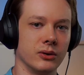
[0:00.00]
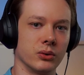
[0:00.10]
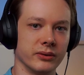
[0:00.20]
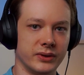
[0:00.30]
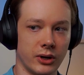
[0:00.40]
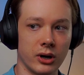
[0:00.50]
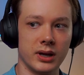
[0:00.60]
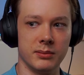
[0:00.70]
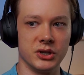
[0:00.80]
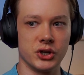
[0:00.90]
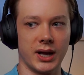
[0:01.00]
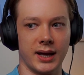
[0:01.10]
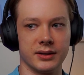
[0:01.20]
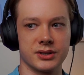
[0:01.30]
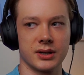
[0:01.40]
Or if they are image
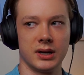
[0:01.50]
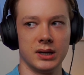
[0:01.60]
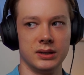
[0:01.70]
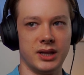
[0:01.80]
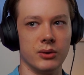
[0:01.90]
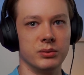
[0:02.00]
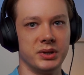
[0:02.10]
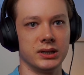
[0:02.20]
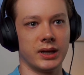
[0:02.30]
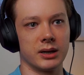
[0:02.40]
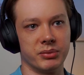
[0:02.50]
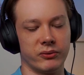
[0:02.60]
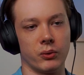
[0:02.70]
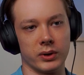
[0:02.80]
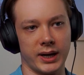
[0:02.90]
ads, they would be like
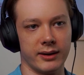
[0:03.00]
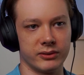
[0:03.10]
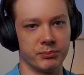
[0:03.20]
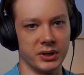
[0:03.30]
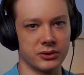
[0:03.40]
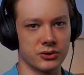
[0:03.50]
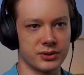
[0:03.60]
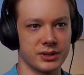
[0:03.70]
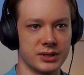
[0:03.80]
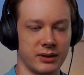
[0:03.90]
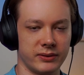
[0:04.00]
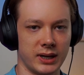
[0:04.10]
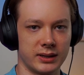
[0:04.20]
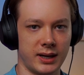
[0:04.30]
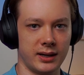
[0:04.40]
before and after pictures and stuff
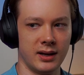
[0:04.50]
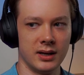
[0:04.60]
like that.